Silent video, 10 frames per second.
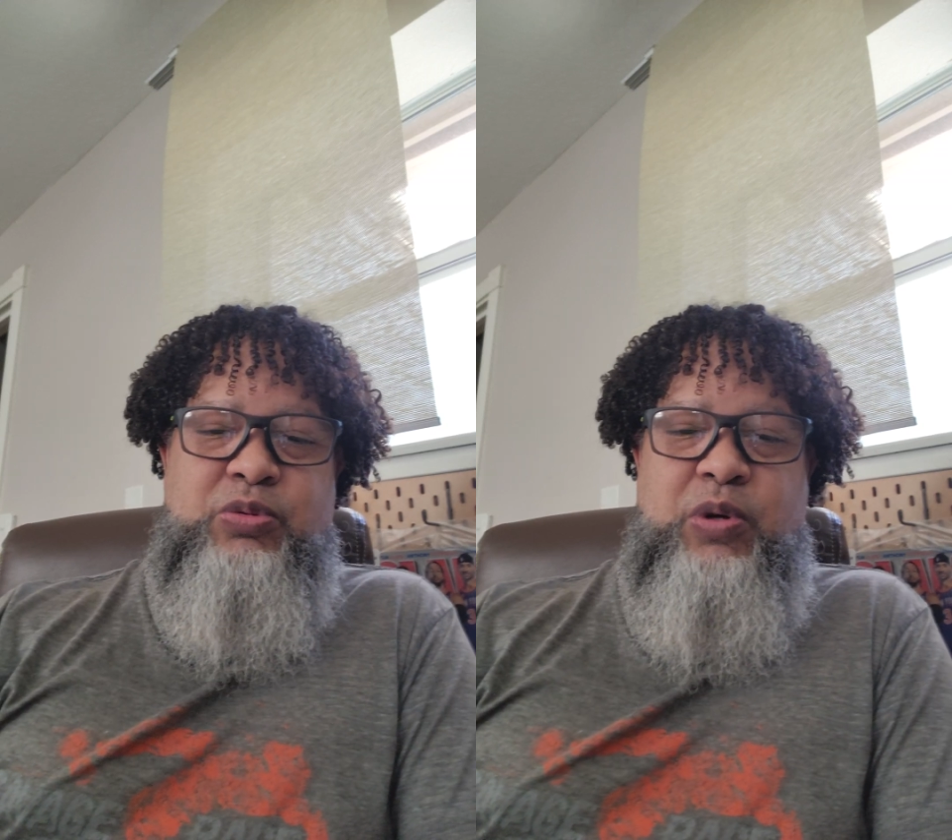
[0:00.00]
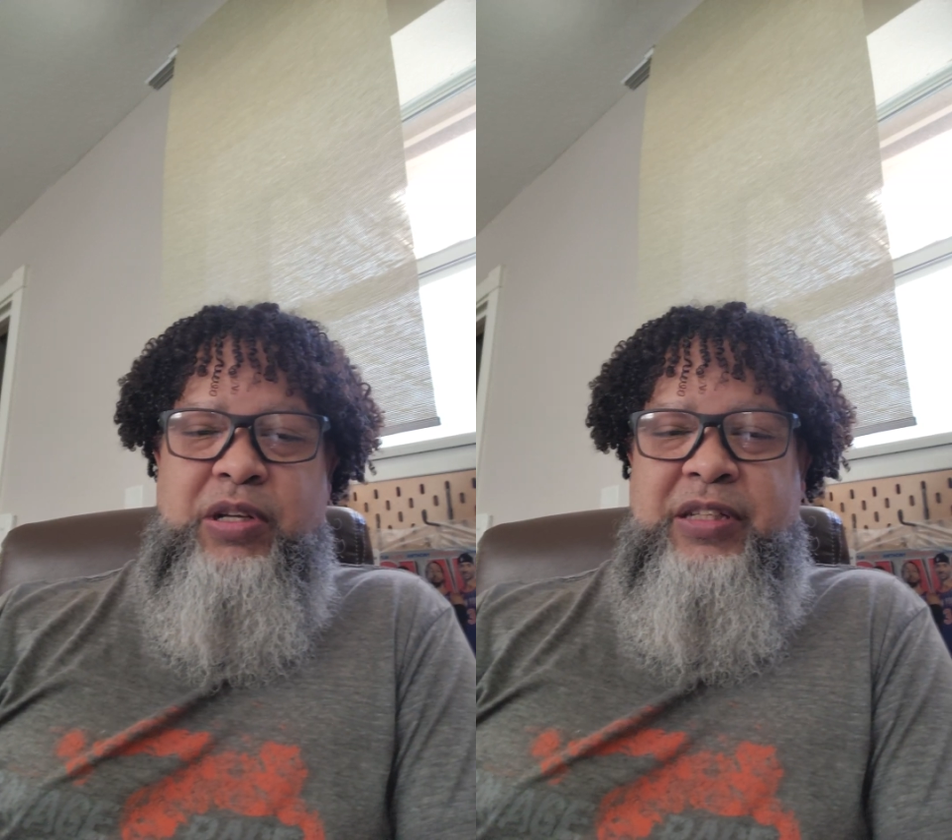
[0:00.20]

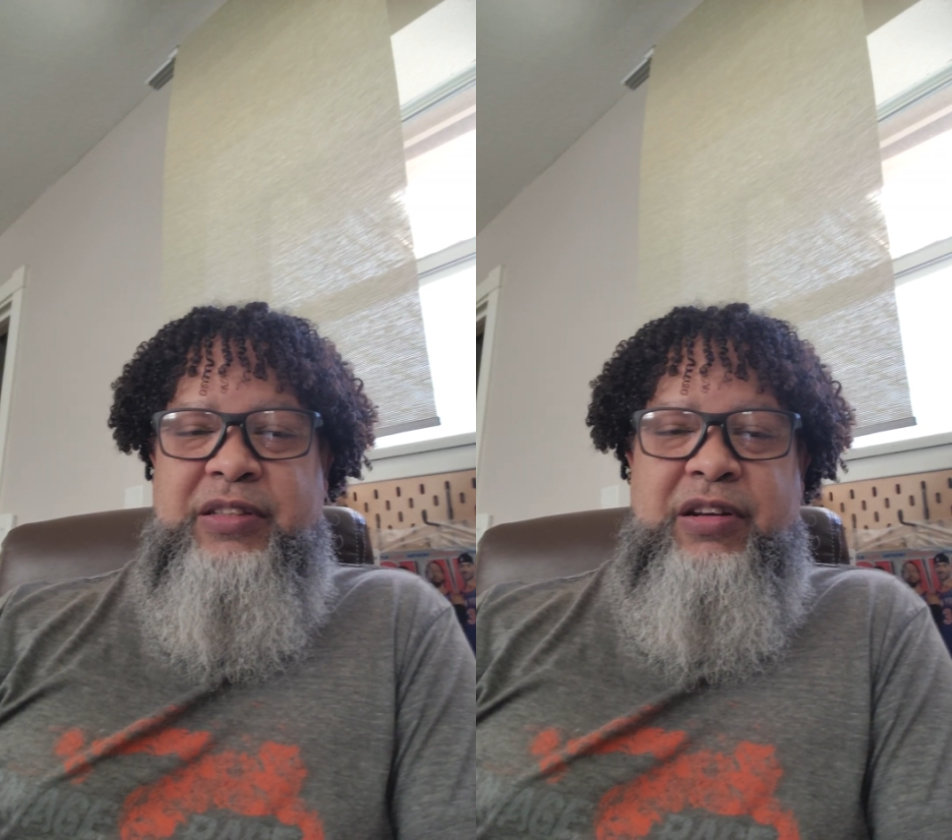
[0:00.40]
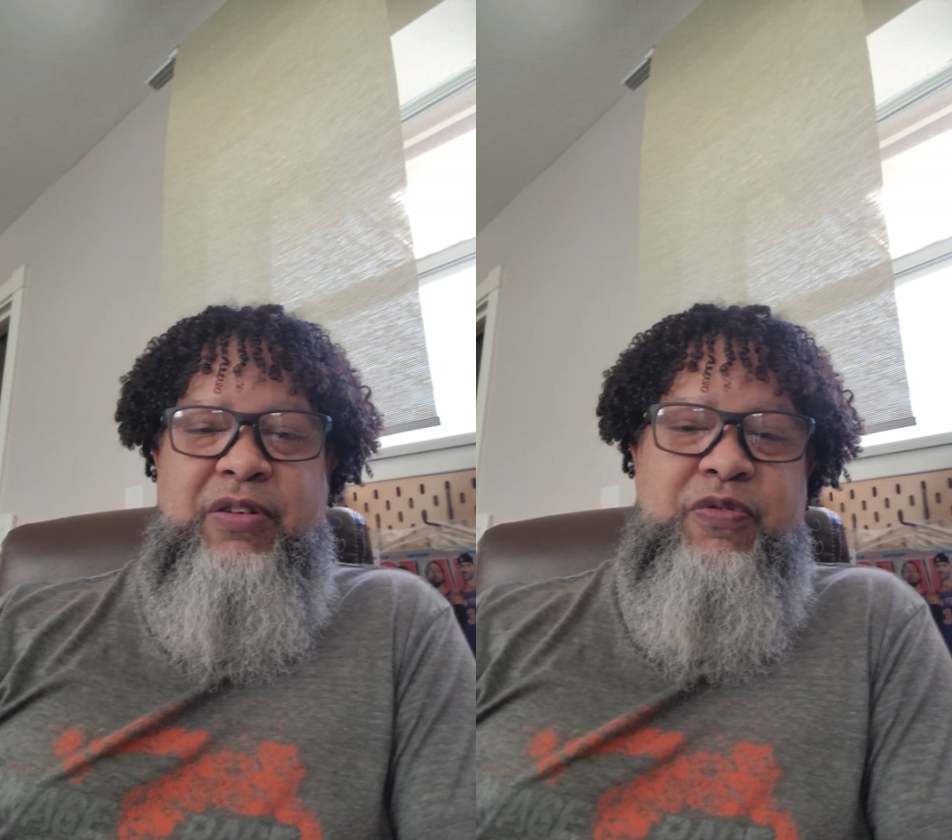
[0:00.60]
wanted
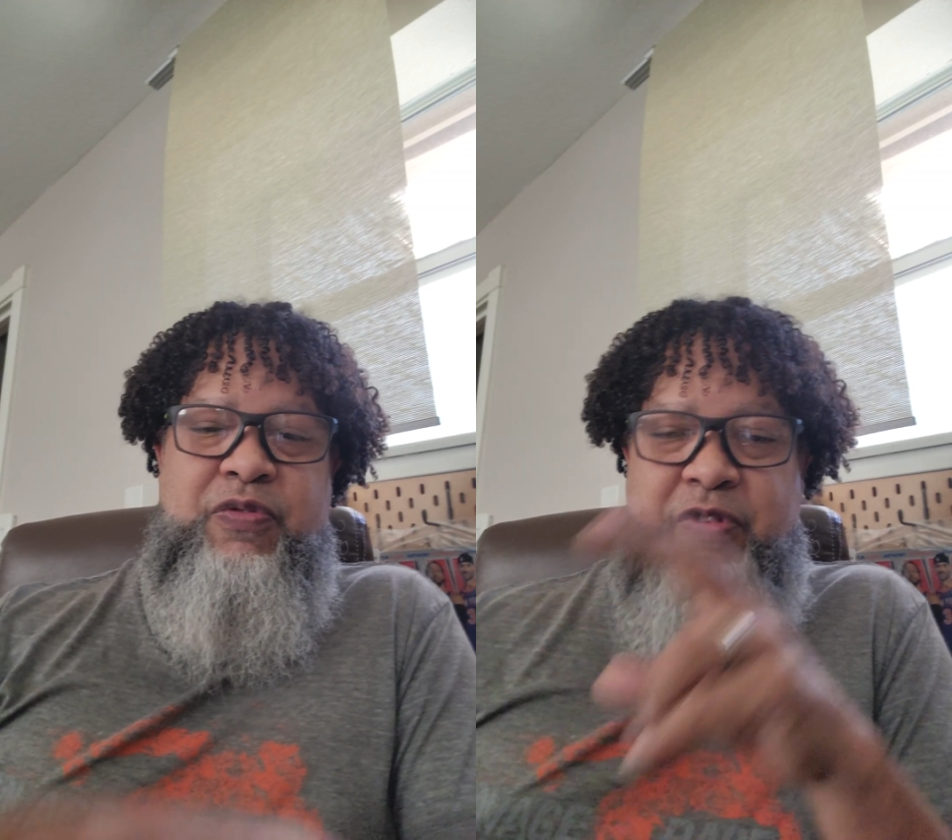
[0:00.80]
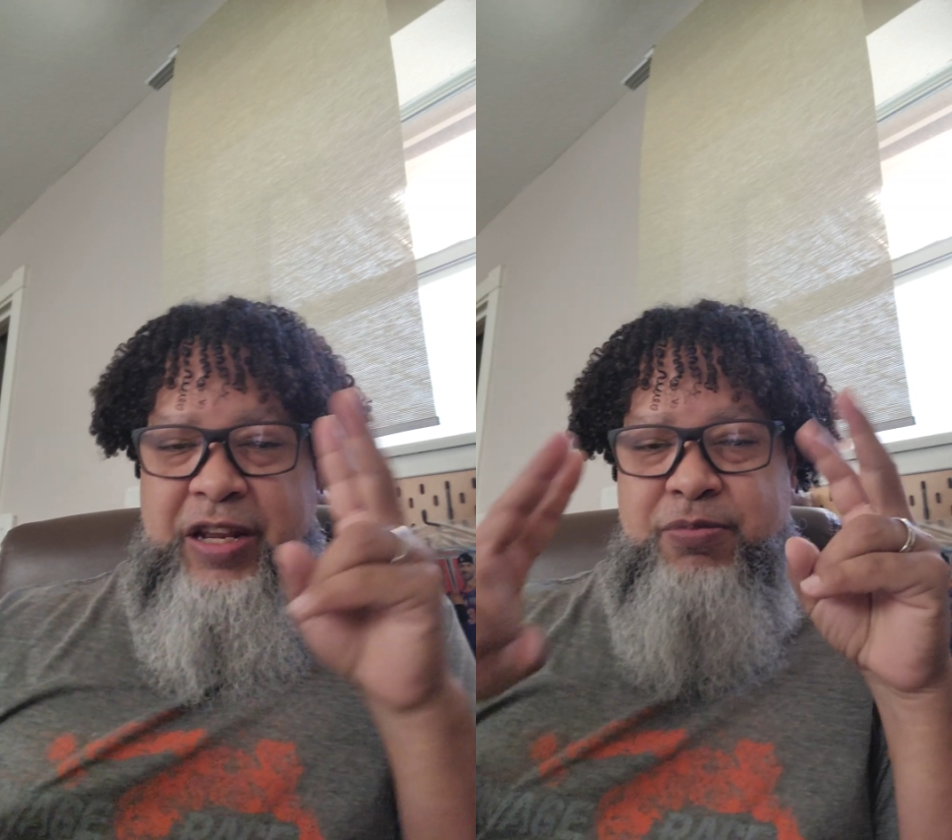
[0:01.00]
that are
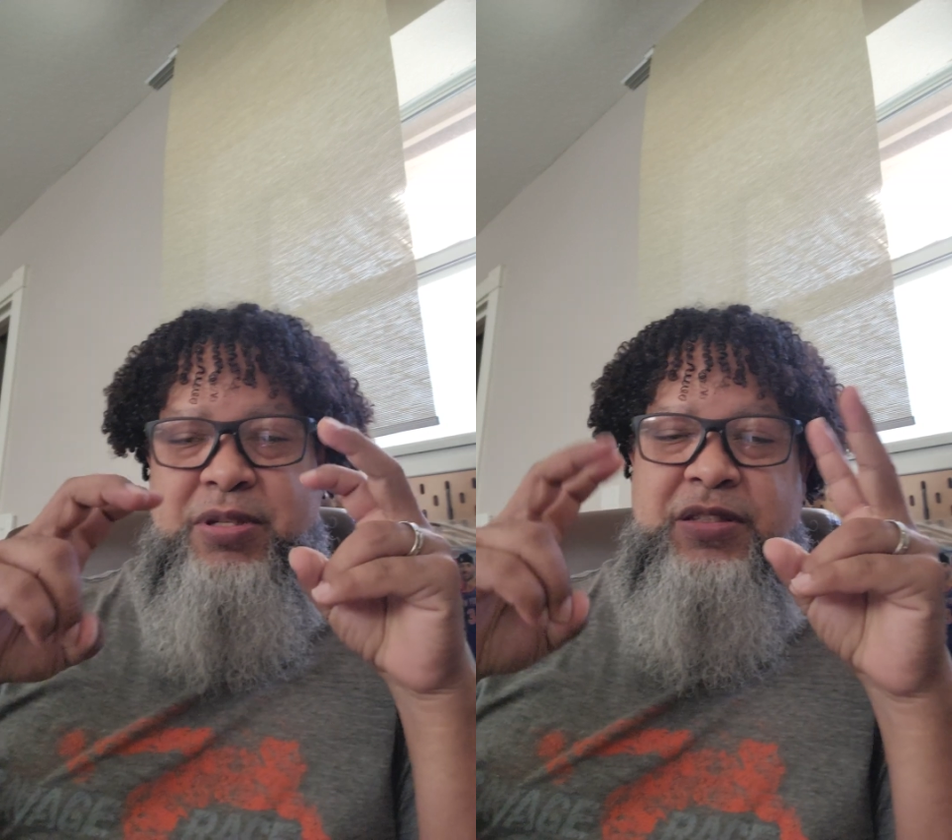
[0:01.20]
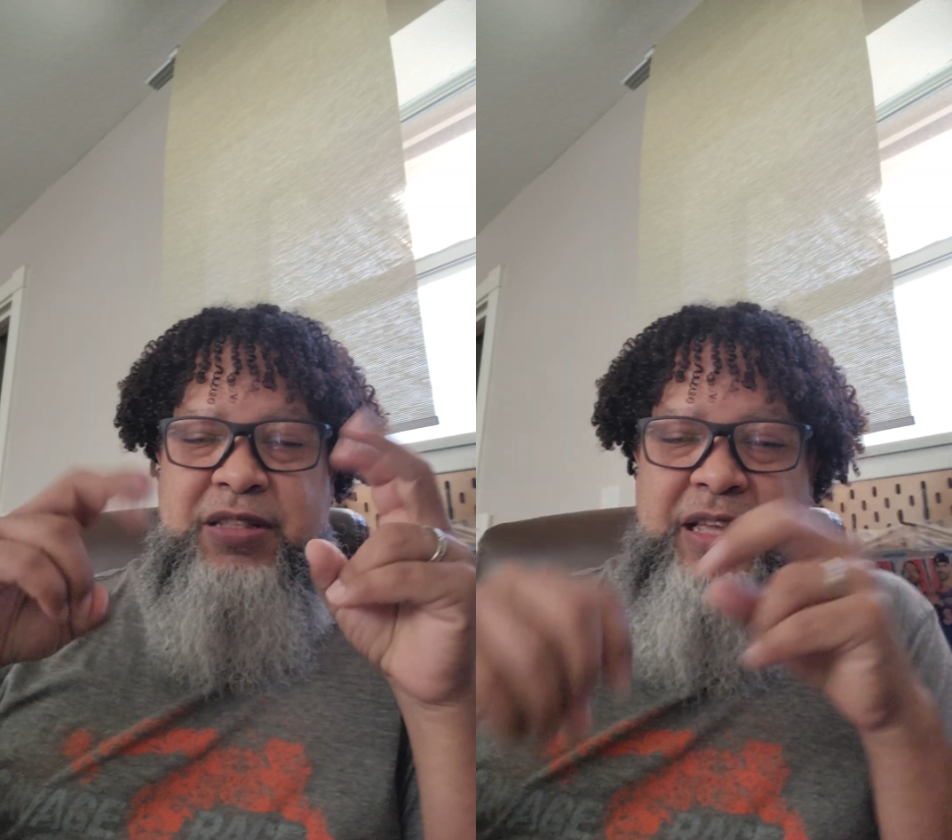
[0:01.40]

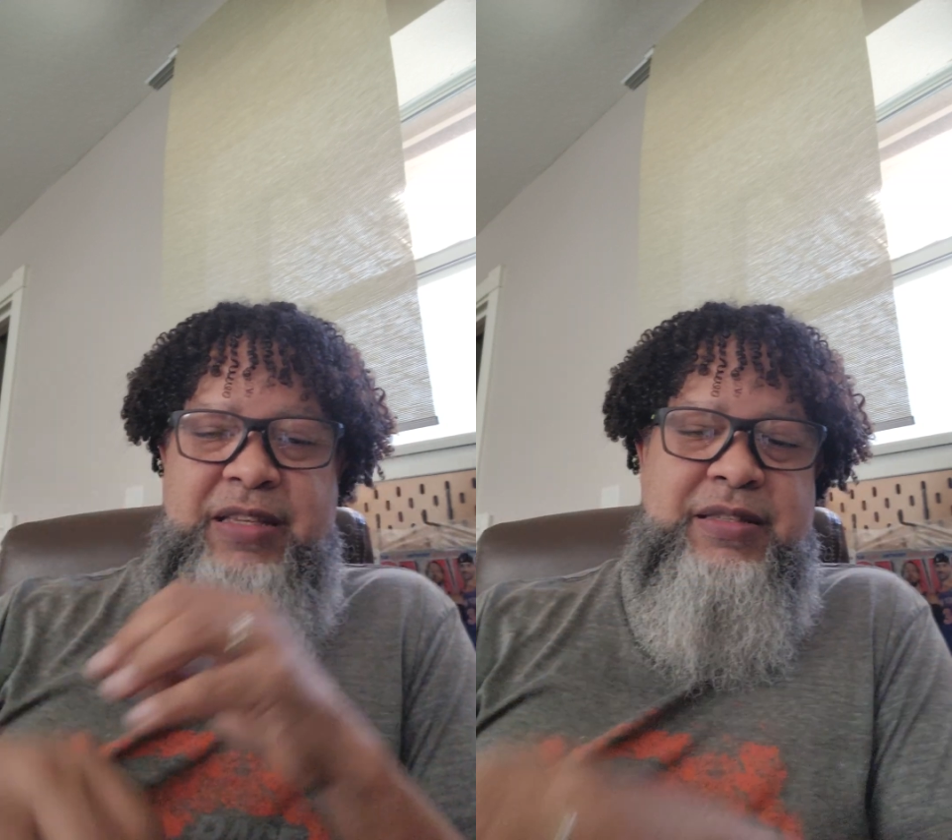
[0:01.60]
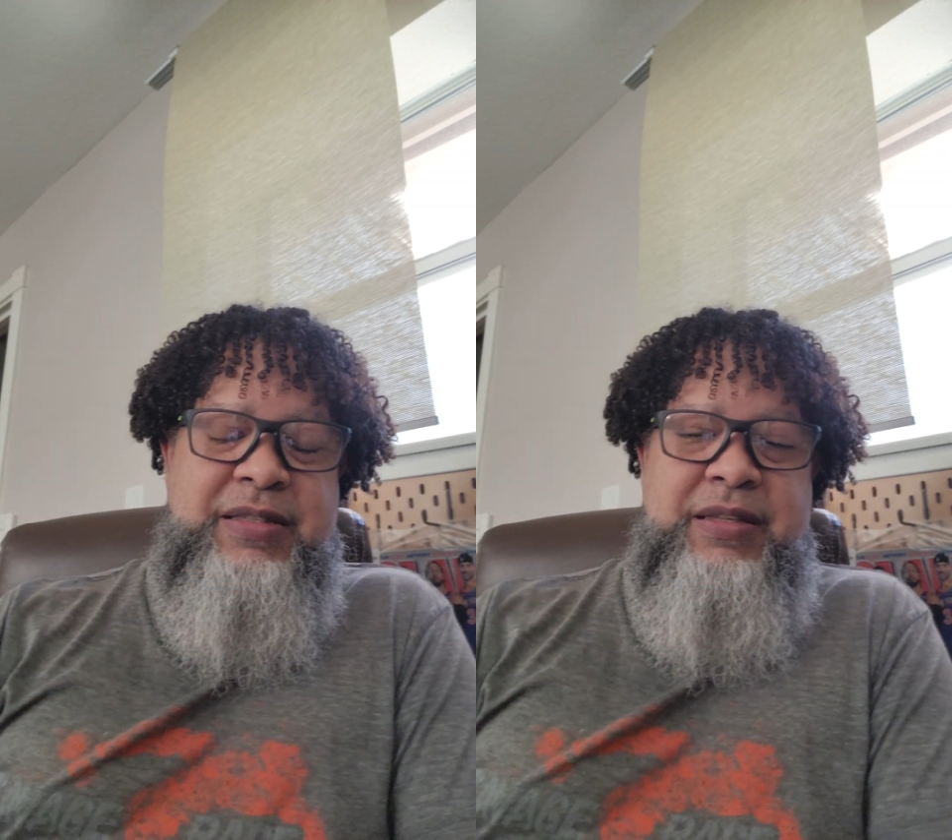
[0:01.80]
venomous
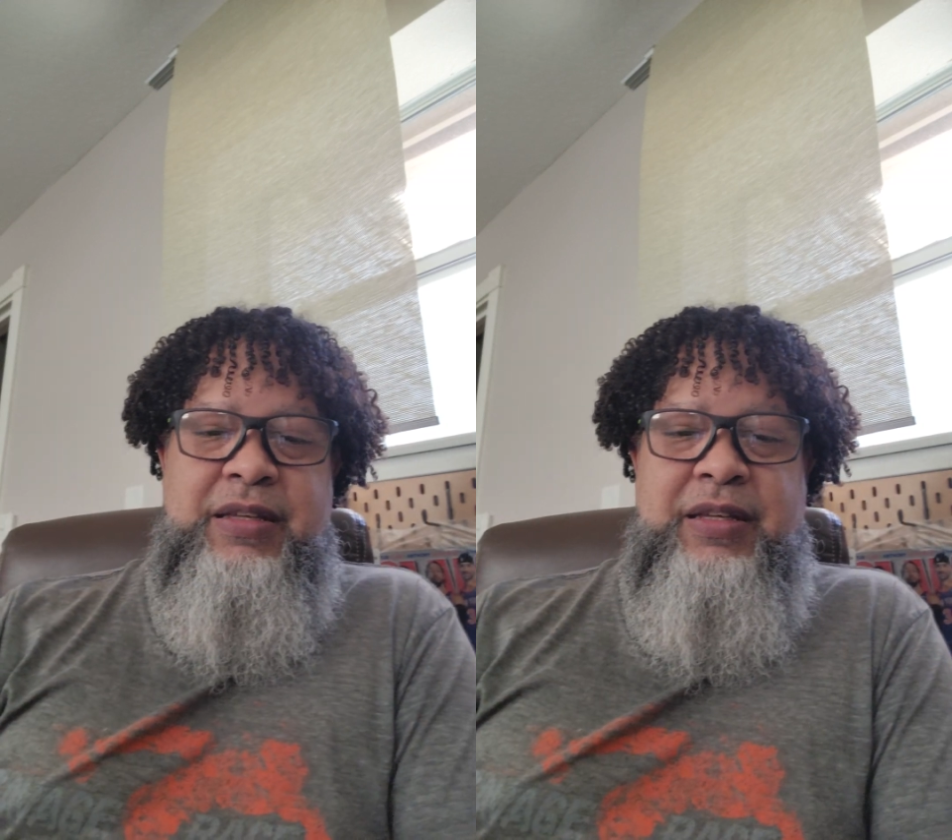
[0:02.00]
snakes,